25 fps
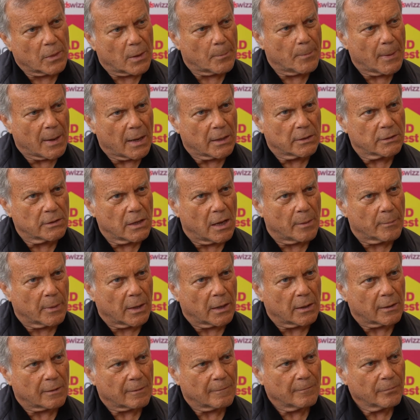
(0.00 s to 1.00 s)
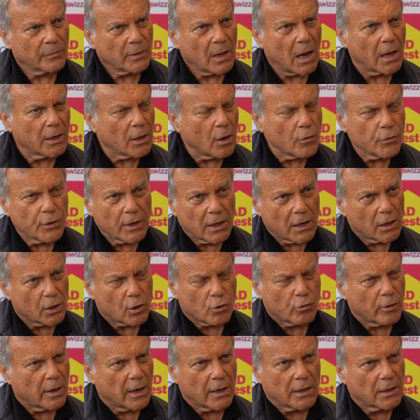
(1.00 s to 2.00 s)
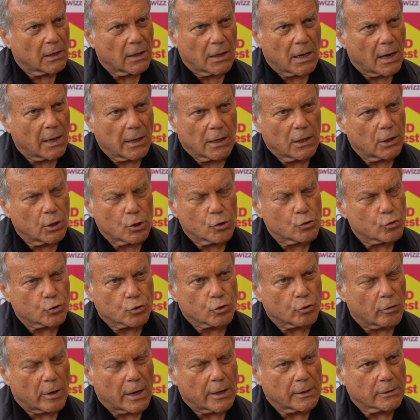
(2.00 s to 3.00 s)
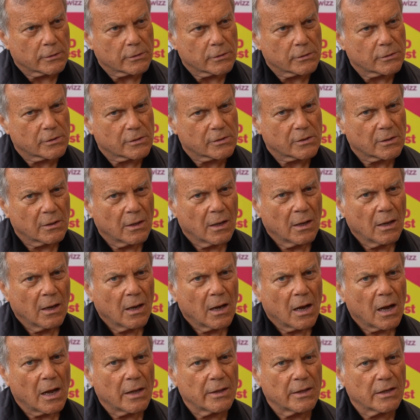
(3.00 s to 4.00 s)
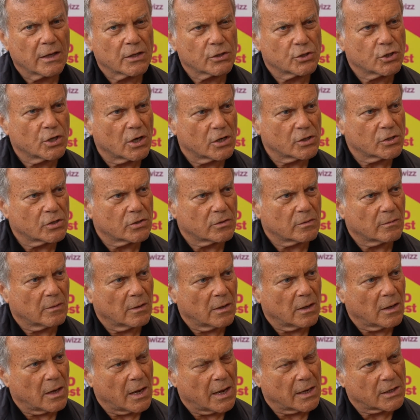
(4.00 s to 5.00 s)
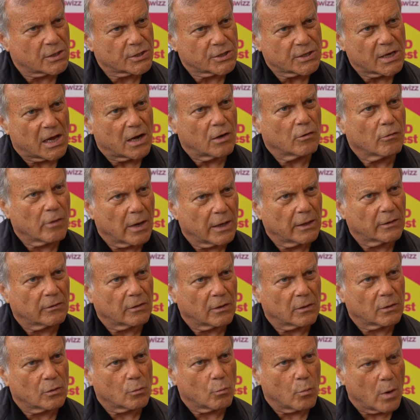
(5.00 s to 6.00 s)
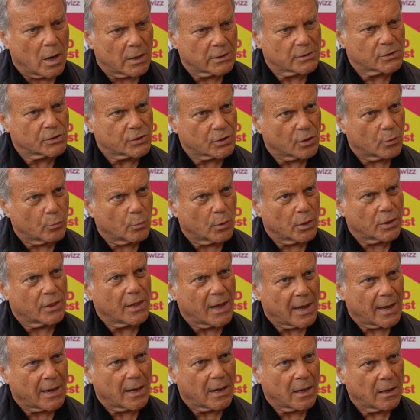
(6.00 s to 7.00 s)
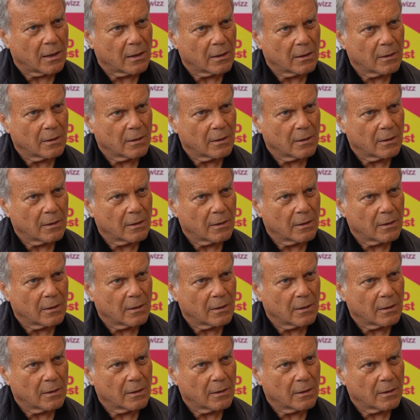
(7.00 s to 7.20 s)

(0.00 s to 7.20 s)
the pandemic, I don't think it created any new trends. I think it's just accelerated the ones that were there.